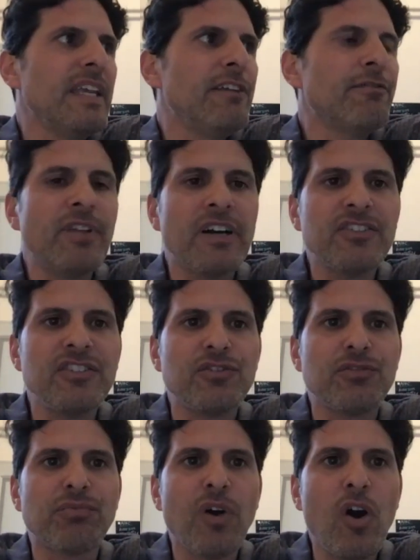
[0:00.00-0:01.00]
influx into
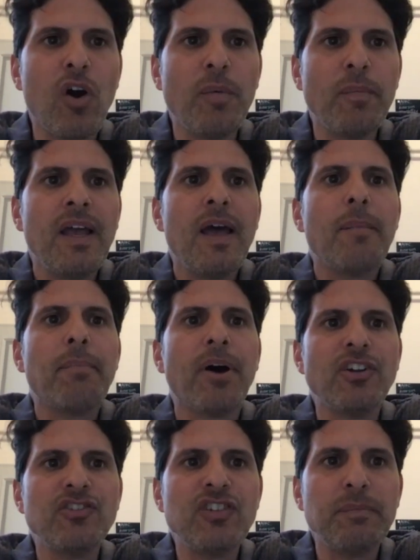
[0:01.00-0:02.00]
Rome
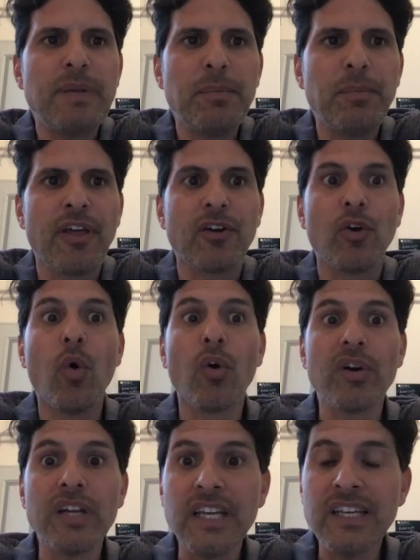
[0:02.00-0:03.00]
punishing people that are
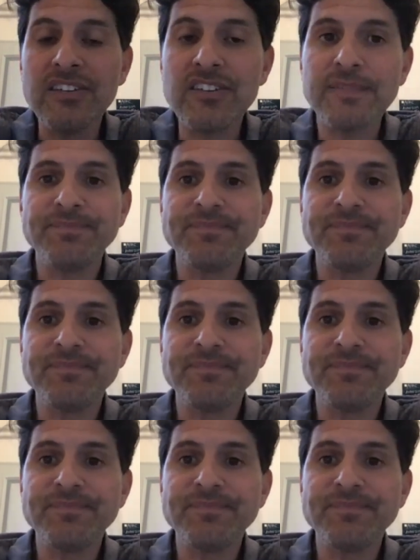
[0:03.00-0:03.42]
hoarding it.